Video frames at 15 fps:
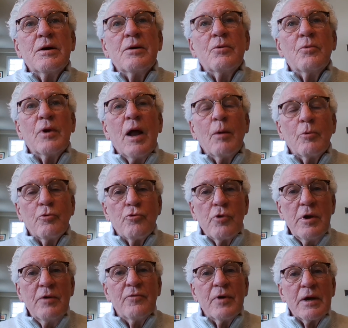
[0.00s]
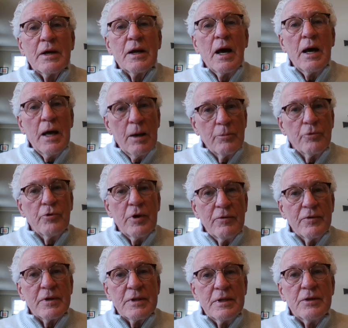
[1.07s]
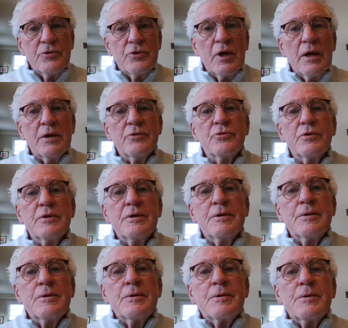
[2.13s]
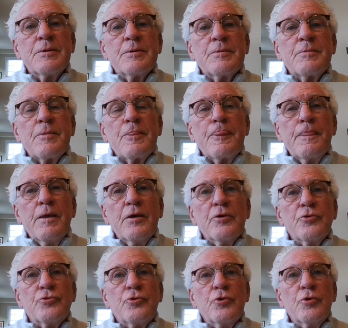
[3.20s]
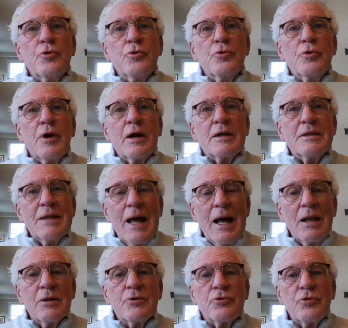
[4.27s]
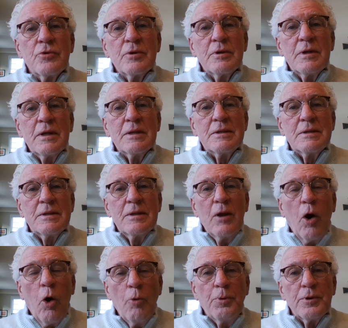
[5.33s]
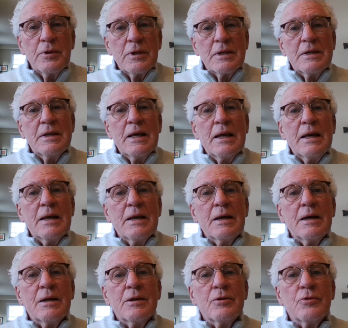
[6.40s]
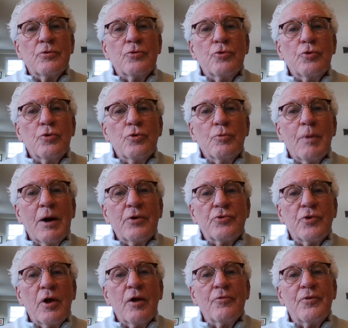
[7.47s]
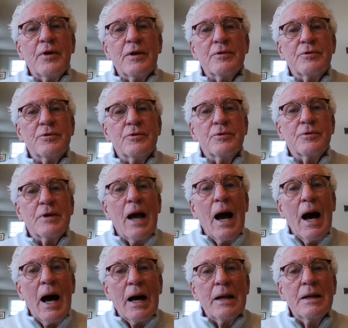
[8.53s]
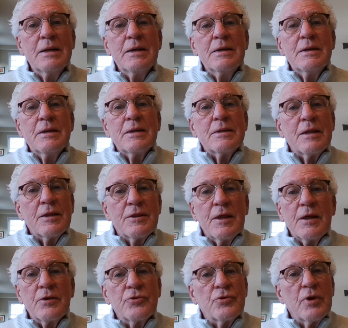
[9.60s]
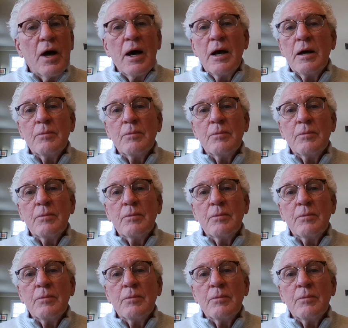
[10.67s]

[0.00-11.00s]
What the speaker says: when I'm grieving, and I am grieving these days, is to acknowledge openly and to myself and to God the things that I